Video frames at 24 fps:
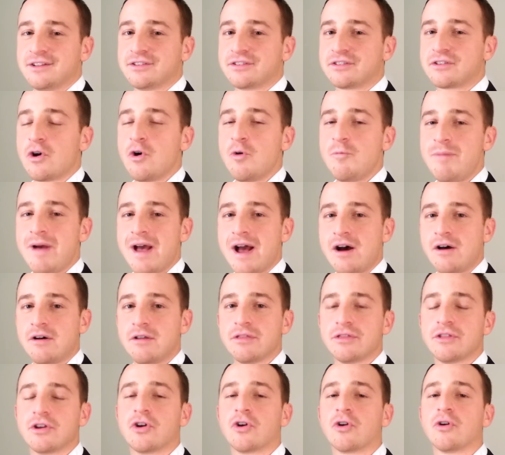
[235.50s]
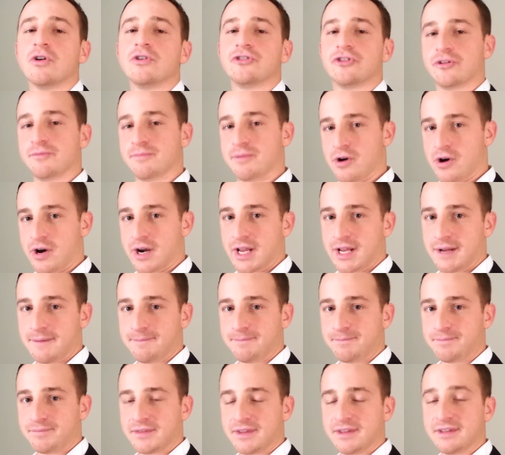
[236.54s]
Scope out the girls at the party.
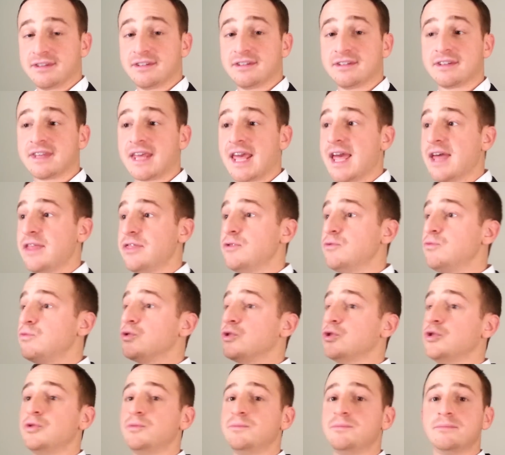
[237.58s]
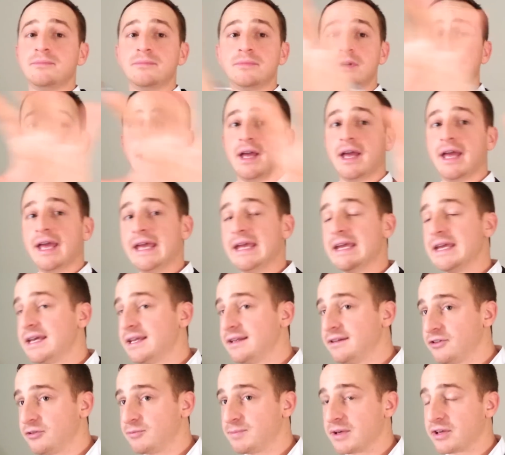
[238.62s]
Scan the room,
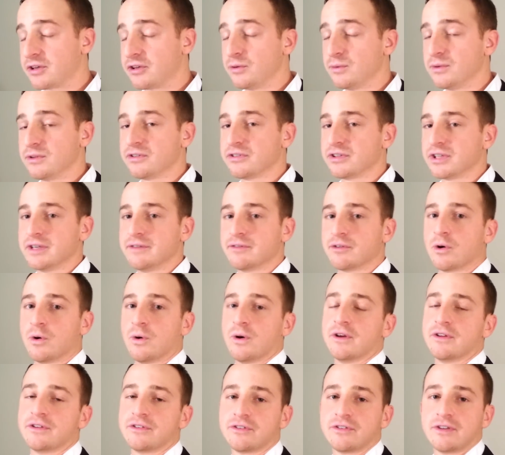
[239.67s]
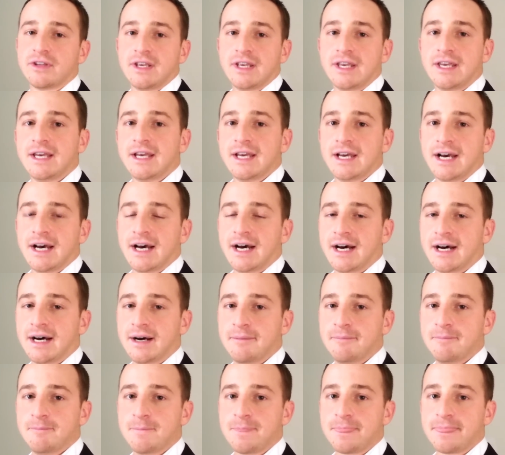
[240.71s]
inconspicuously of course,
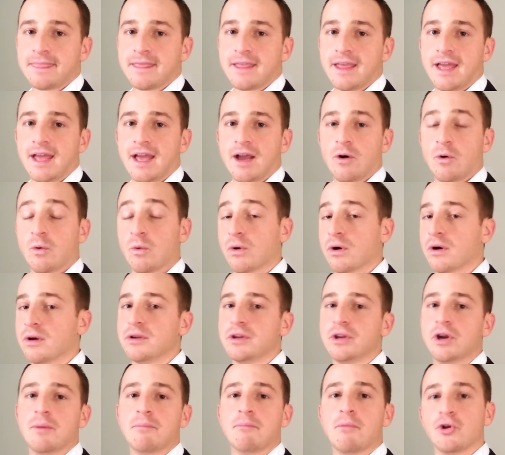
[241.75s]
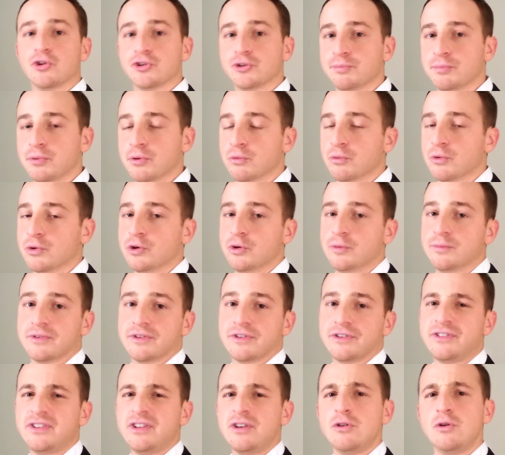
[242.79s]
or multiple rooms,
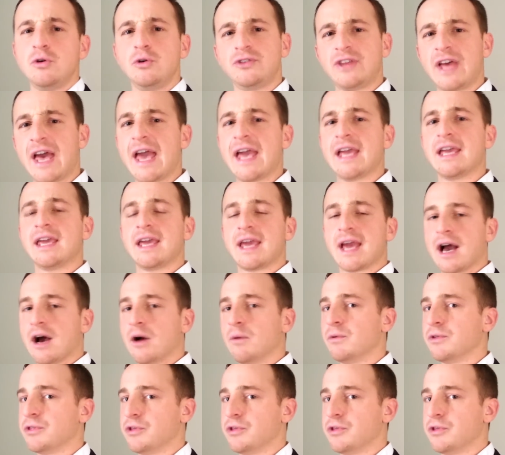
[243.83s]
and see who's hanging out